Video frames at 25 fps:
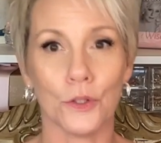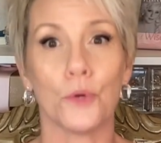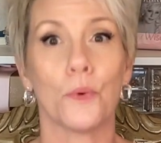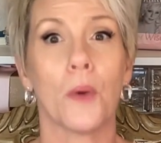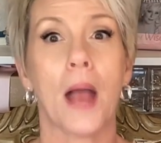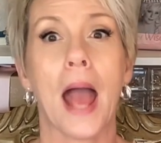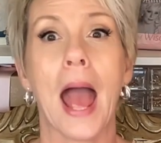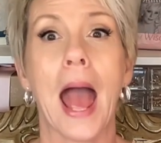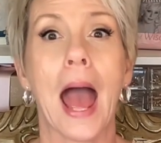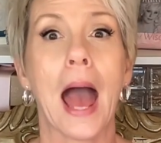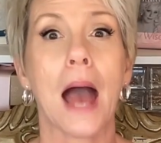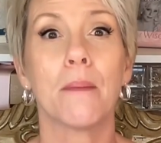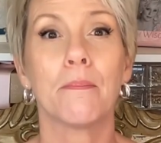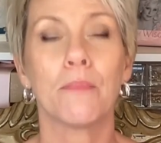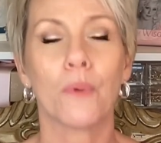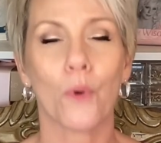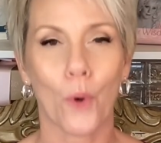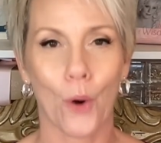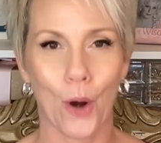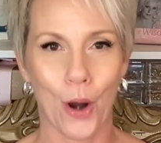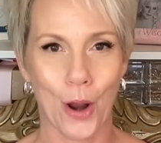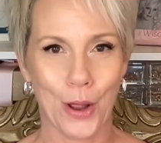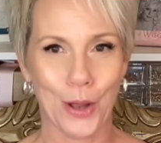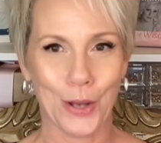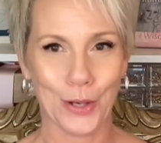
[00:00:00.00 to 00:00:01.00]
app
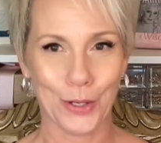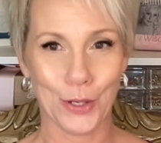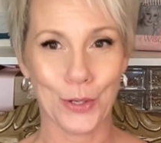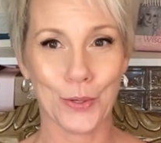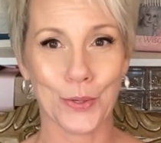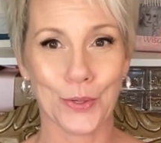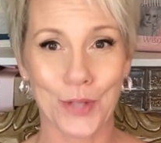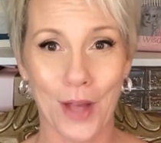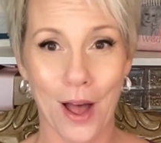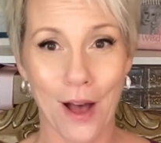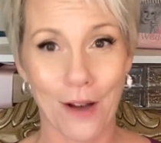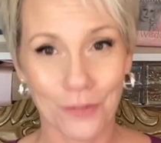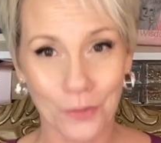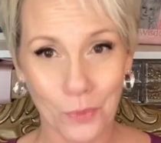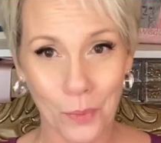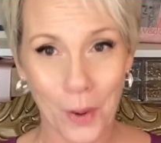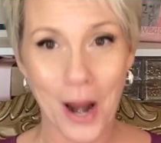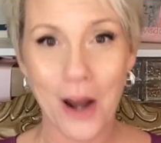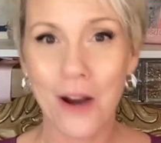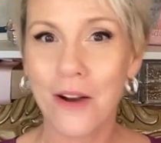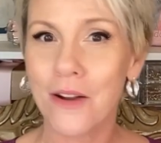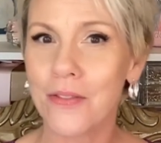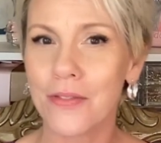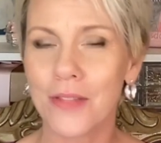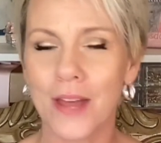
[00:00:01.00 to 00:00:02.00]
or a new
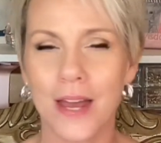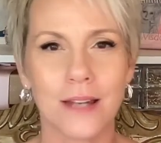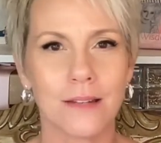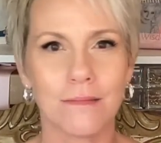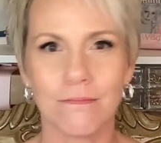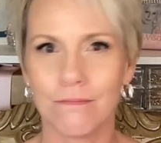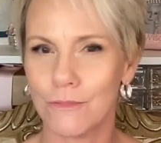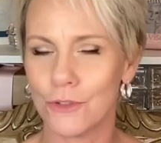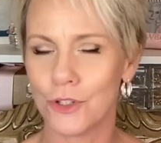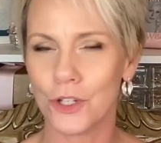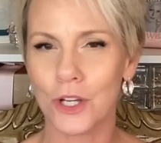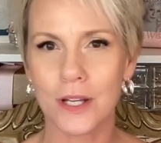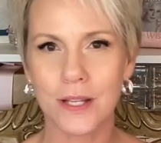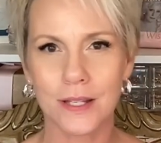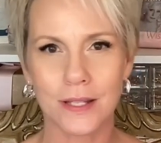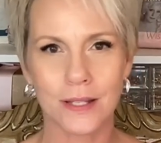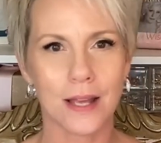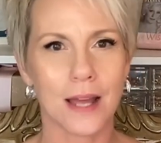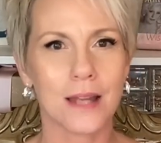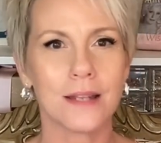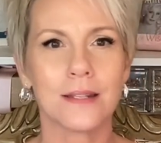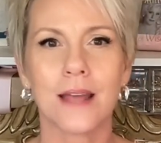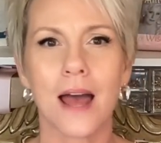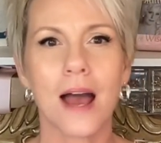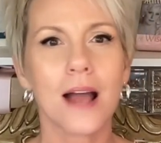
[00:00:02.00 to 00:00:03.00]
software, then just
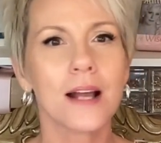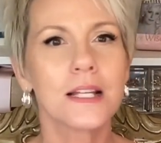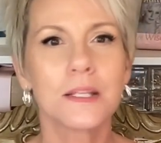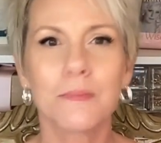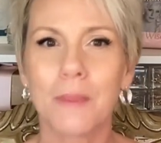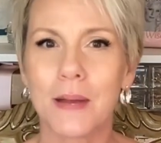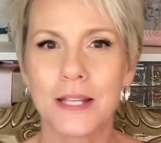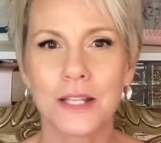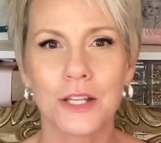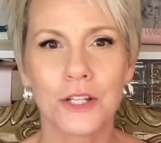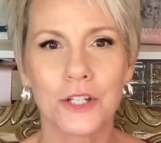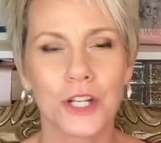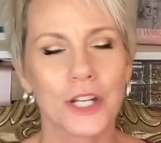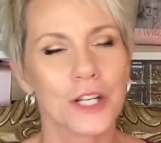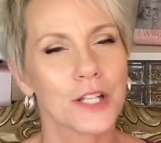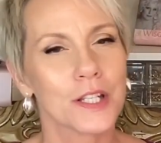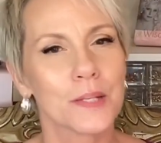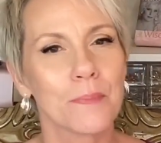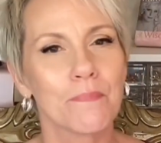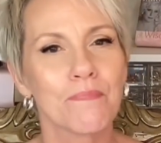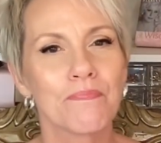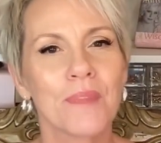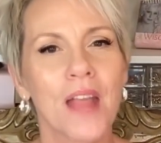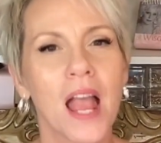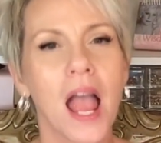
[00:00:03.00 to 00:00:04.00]
send text messages.
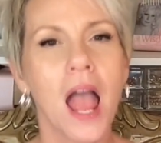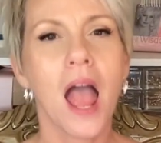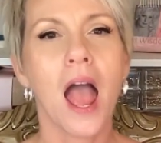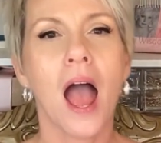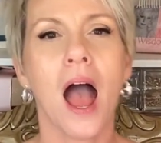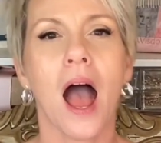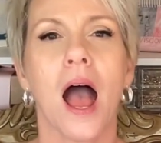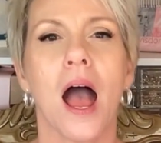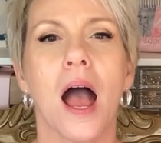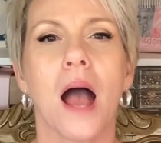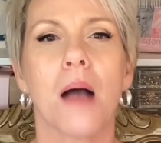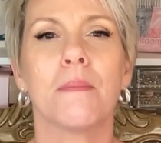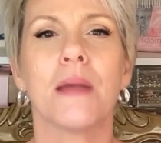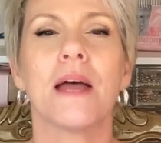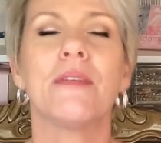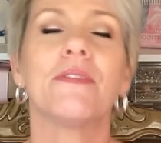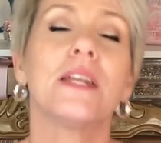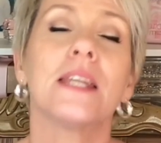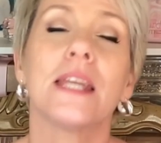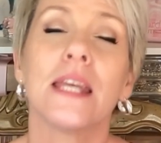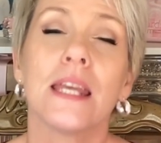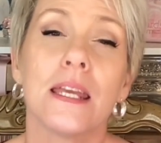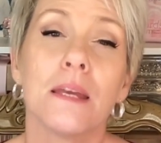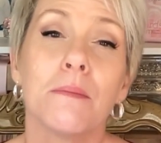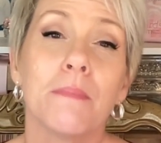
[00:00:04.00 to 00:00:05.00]
And
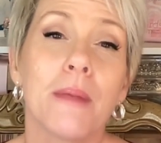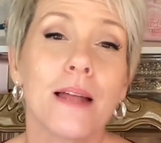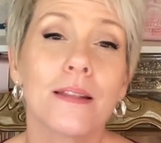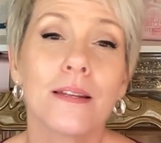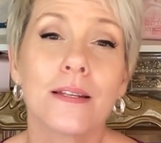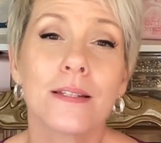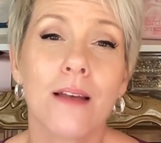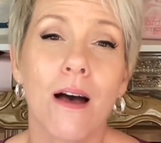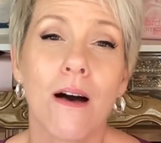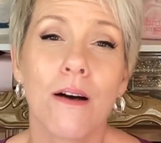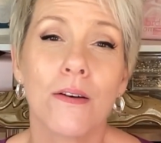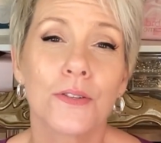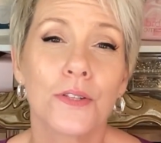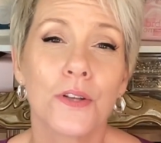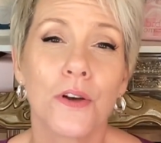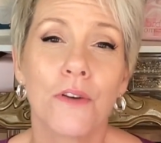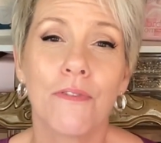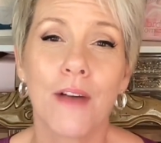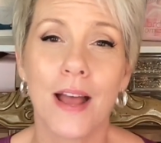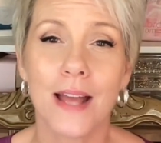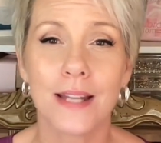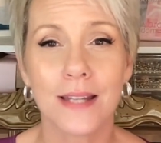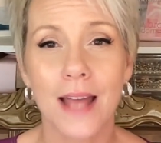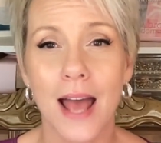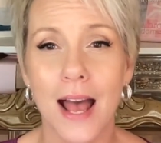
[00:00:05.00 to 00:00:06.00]
then email is also
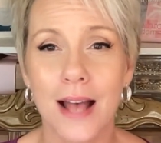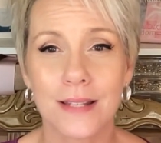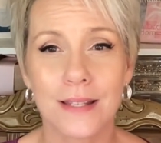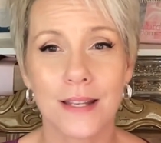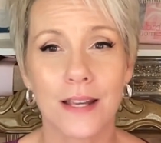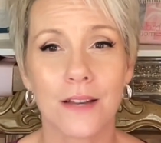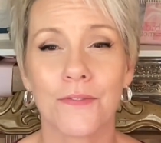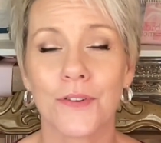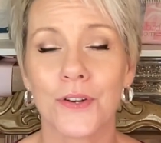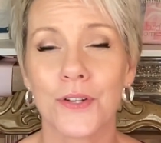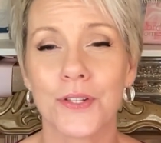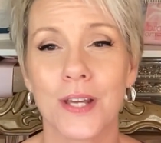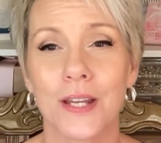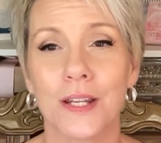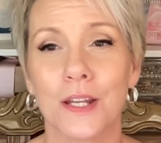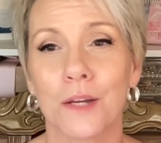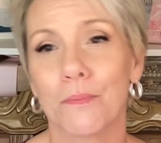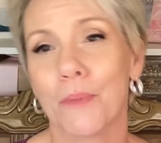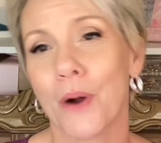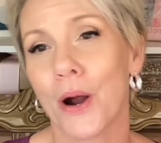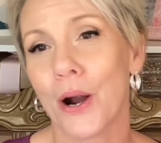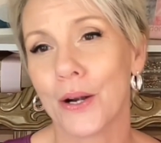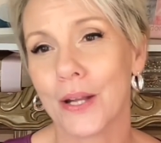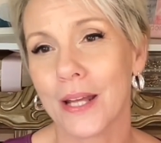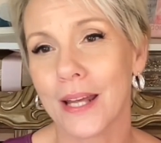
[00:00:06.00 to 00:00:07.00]
fantastic for sending
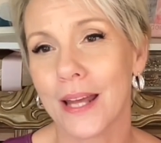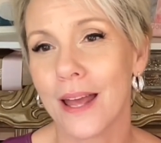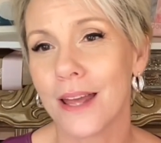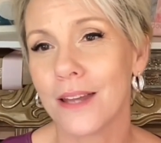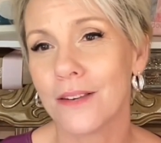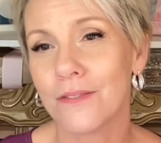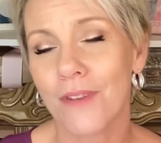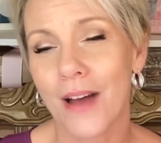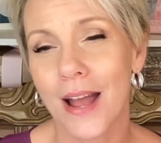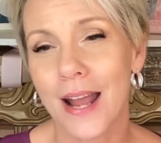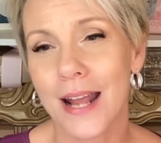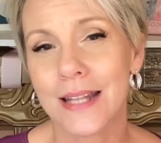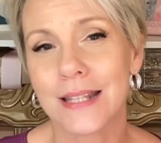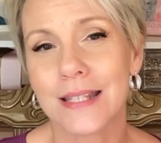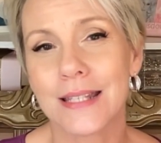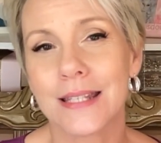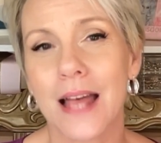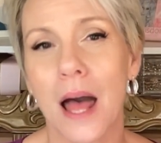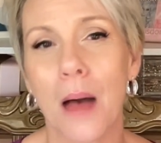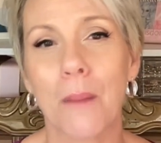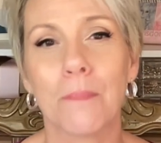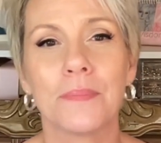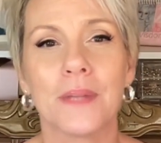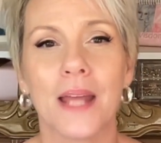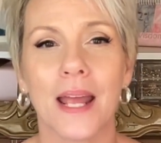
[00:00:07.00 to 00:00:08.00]
party invites,
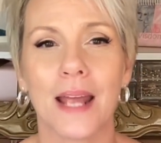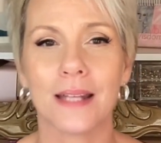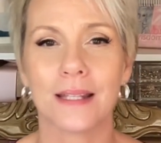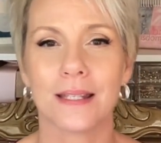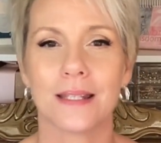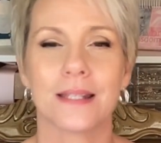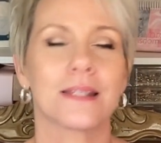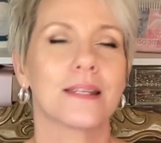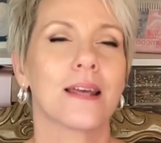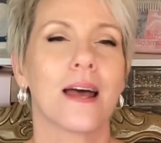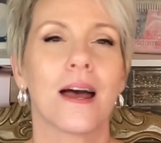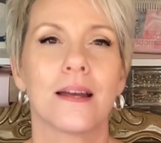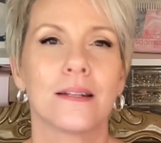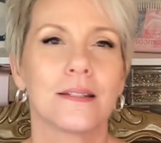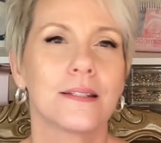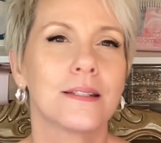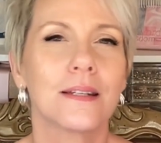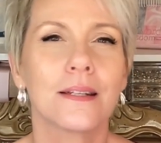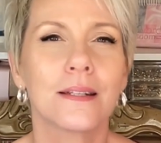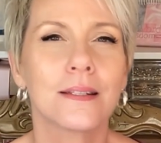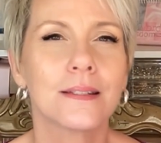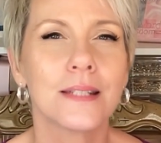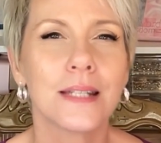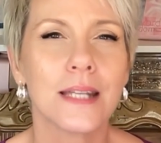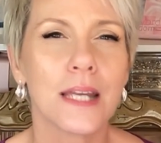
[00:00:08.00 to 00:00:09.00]
updates,
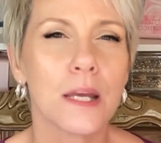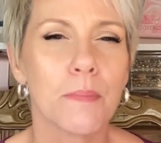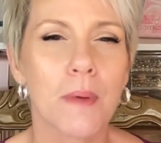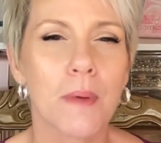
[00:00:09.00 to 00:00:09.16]
to keep